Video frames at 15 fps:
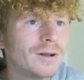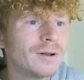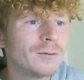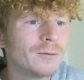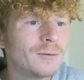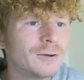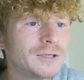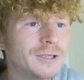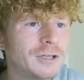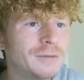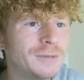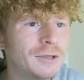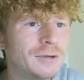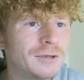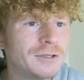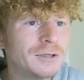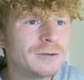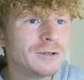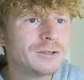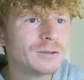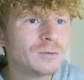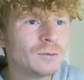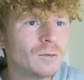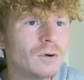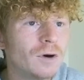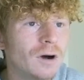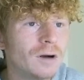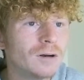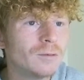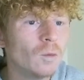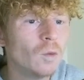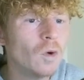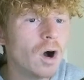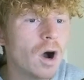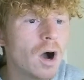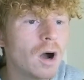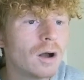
What's he going to be doing to us? What? What?